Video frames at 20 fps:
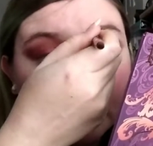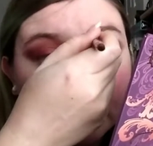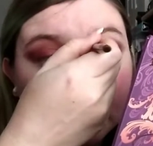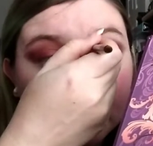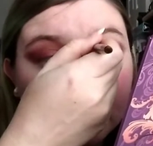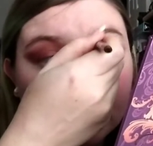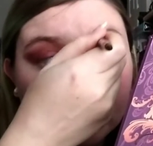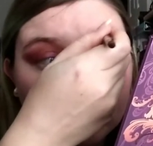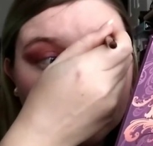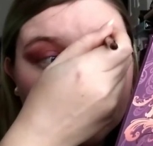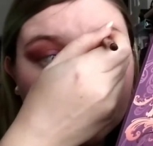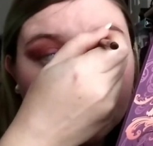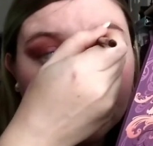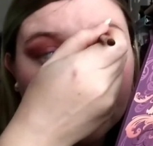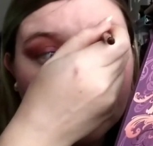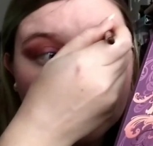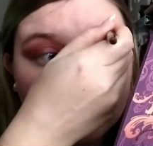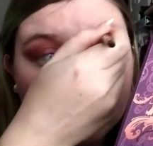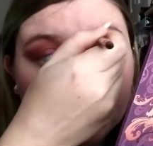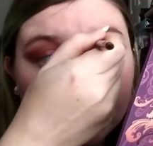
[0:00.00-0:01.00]
Kind of a little
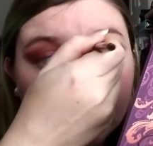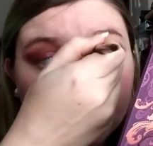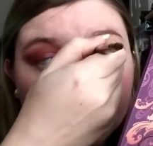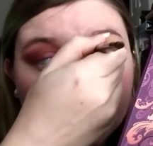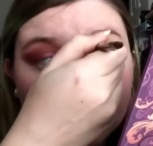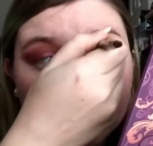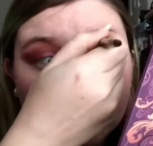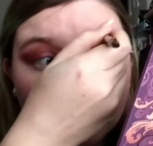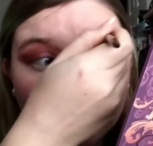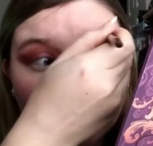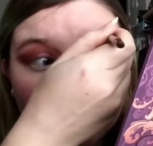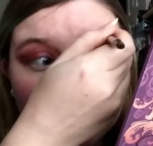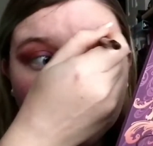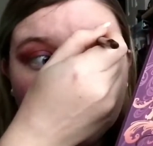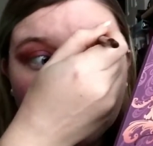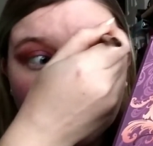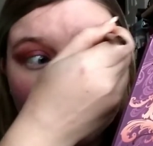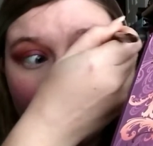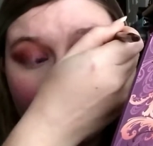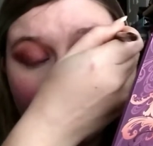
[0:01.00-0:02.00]
high up there, but
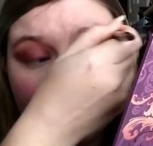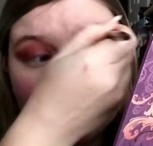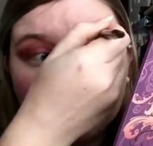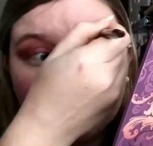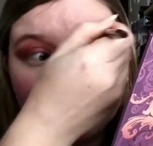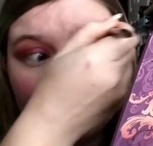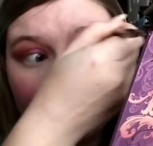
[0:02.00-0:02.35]
you know what?